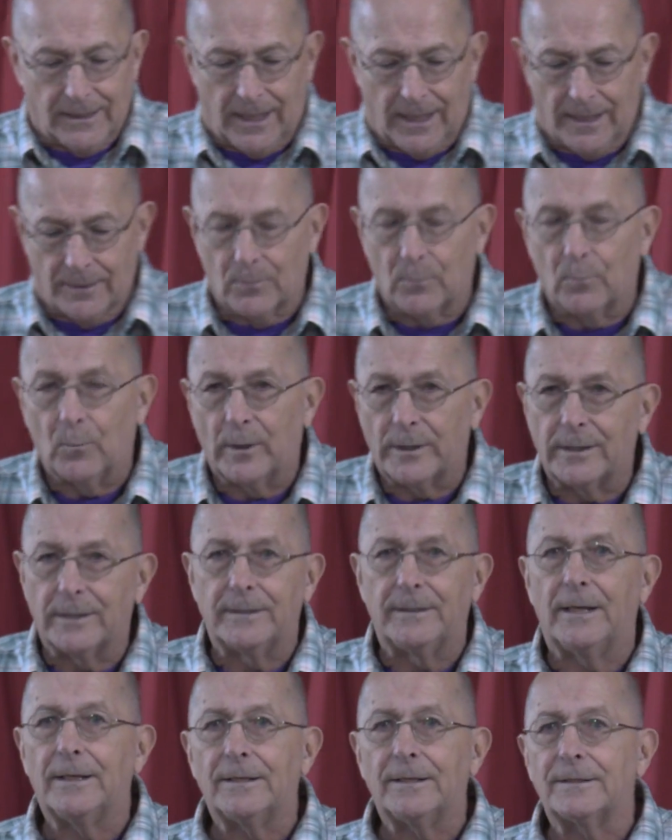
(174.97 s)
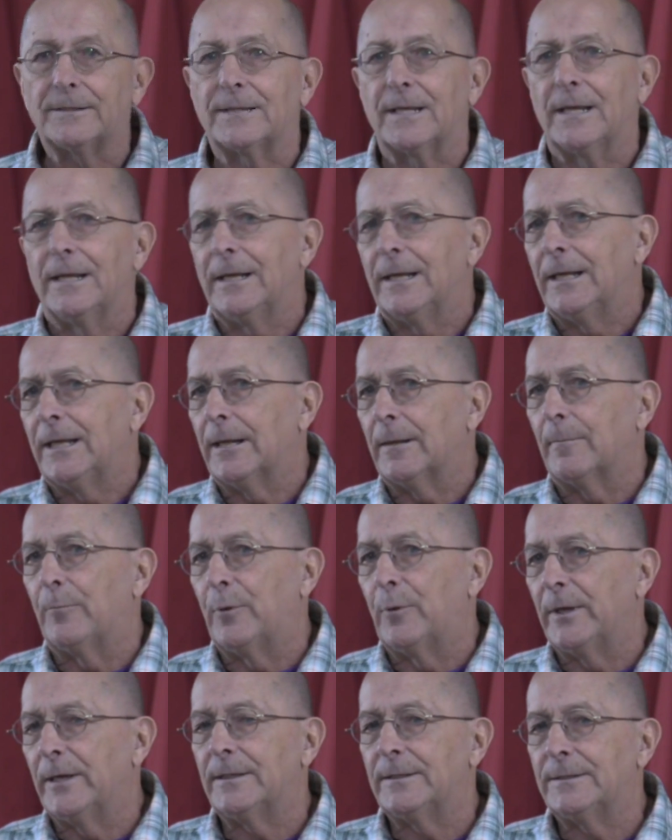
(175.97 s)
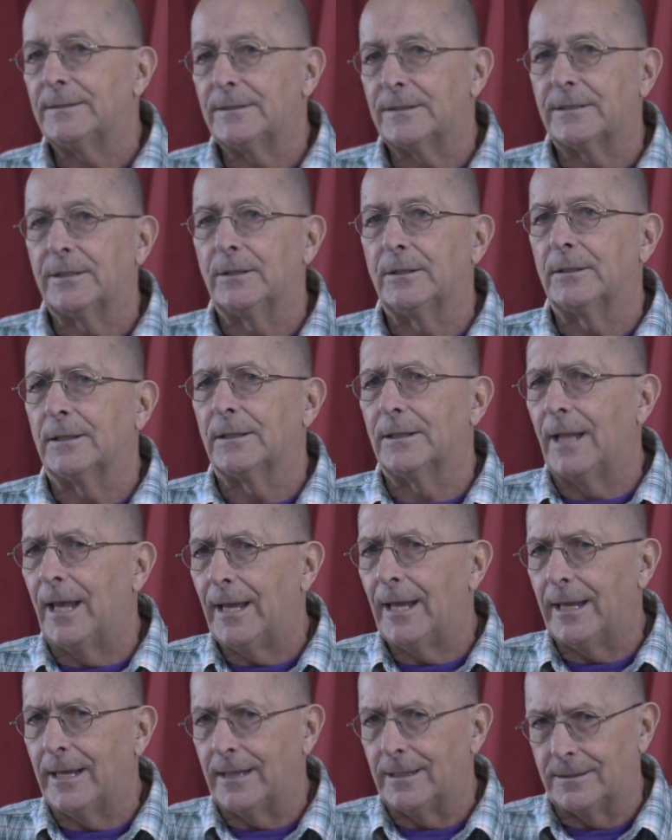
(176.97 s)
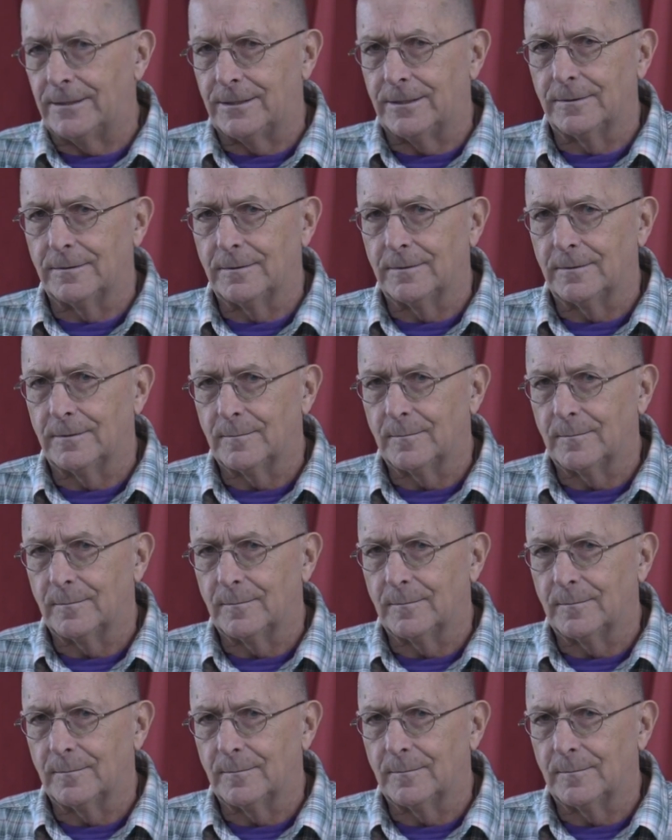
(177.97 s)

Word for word: And what it does, it brings to light